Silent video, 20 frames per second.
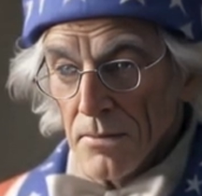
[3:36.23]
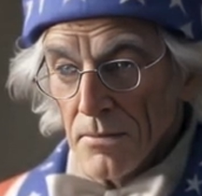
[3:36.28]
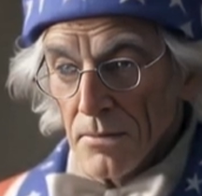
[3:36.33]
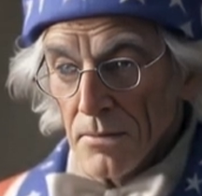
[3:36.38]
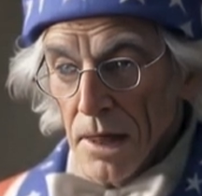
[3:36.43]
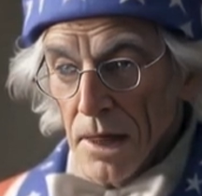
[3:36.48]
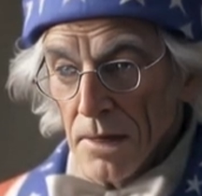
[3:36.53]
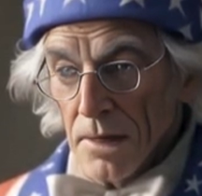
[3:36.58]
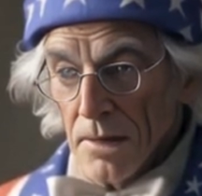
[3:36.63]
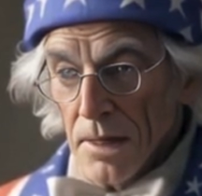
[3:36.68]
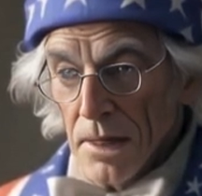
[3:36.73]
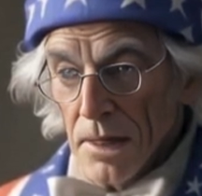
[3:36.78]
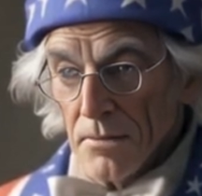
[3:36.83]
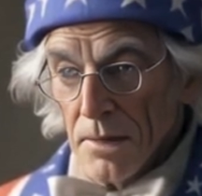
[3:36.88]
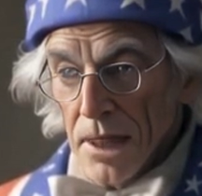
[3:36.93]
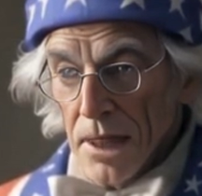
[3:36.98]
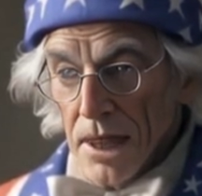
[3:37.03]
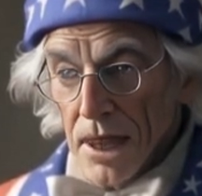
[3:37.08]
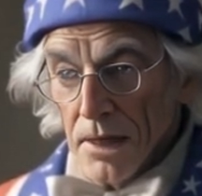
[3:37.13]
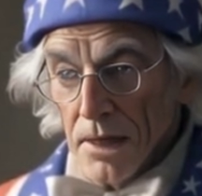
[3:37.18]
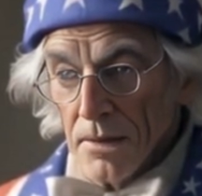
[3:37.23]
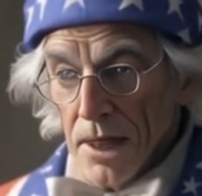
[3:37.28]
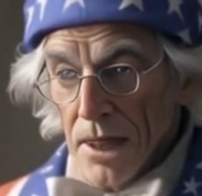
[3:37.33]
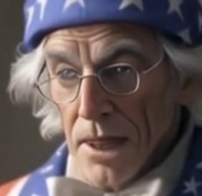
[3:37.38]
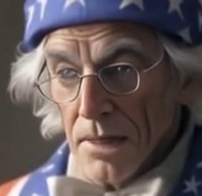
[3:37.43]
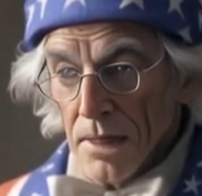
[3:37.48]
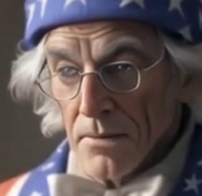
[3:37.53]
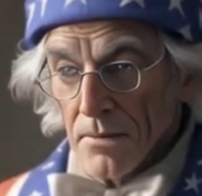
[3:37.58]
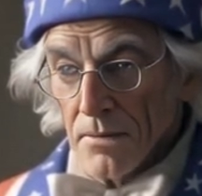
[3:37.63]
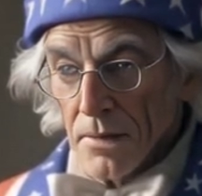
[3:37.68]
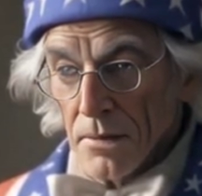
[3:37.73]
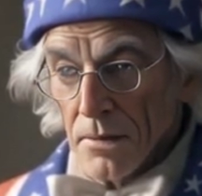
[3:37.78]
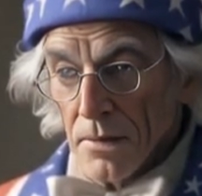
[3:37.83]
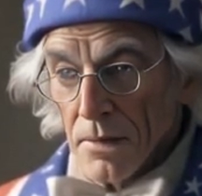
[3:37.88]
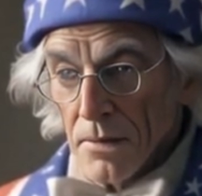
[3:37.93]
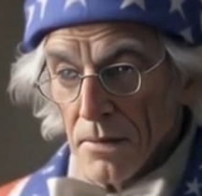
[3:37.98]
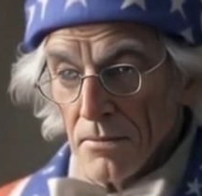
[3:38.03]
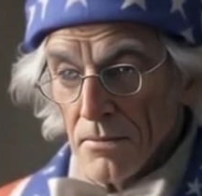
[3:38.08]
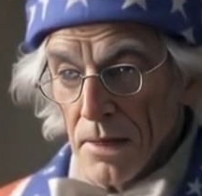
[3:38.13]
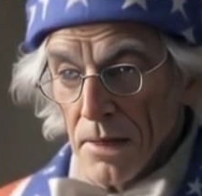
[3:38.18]
While it can be an effective
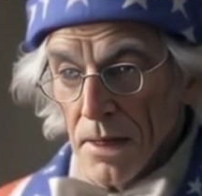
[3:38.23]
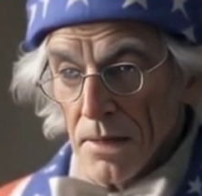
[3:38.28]
tool for